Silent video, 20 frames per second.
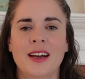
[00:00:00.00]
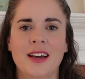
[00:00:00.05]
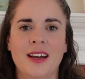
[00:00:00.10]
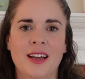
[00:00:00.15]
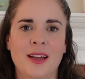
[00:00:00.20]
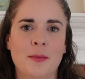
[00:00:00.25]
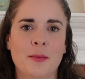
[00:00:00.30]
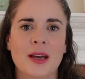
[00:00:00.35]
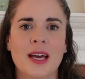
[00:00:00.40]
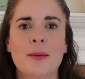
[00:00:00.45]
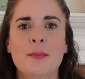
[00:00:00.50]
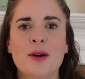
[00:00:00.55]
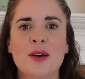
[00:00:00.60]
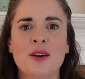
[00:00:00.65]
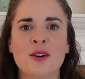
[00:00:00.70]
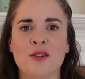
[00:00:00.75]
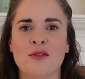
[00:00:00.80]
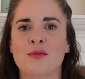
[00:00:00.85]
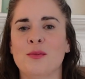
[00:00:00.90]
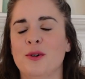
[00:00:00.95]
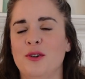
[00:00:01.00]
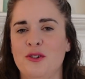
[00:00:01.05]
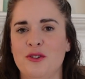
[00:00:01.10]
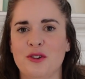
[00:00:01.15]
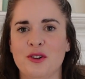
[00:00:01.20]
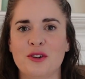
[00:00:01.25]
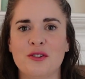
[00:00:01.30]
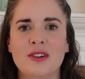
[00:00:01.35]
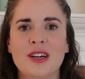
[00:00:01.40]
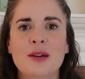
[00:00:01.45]
I'm Emma of Wander
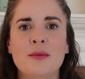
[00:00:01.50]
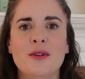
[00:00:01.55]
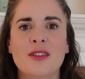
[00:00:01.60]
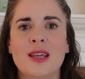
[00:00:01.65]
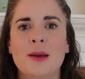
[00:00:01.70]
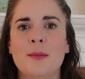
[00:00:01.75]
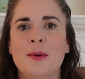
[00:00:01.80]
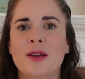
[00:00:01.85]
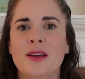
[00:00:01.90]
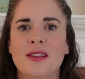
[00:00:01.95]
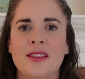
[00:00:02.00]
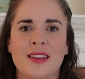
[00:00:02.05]
and Create with Emma,